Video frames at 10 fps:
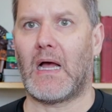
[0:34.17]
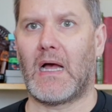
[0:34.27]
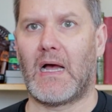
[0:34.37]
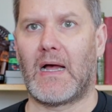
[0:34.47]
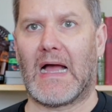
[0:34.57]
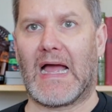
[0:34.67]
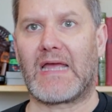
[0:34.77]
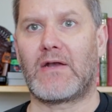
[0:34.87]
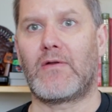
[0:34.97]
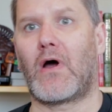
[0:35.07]
I
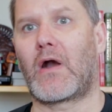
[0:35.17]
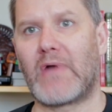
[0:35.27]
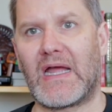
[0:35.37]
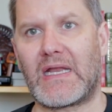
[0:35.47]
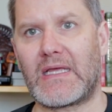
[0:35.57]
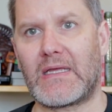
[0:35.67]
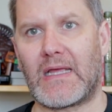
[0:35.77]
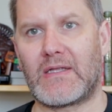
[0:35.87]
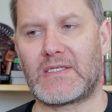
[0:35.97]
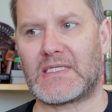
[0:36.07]
had already
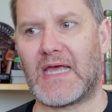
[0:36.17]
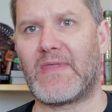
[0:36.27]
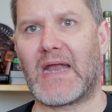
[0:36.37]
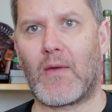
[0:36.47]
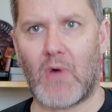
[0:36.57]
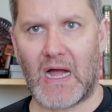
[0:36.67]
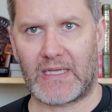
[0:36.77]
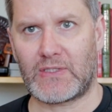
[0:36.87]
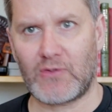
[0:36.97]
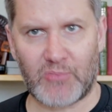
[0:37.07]
said that I
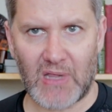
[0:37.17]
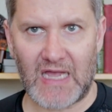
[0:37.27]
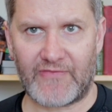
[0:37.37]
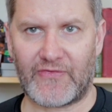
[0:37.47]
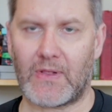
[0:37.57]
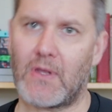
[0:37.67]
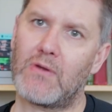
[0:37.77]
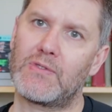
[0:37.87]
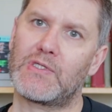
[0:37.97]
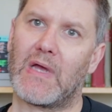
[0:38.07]
wanted to apply for the
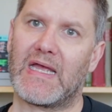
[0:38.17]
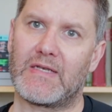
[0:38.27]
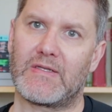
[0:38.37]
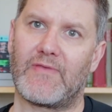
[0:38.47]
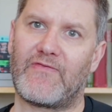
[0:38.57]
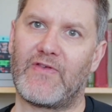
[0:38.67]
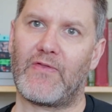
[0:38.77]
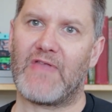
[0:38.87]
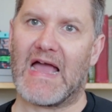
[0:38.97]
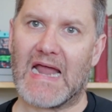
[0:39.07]
loan, so I had
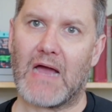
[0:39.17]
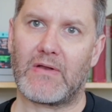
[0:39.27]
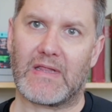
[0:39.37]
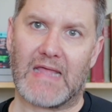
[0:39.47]
filled that out.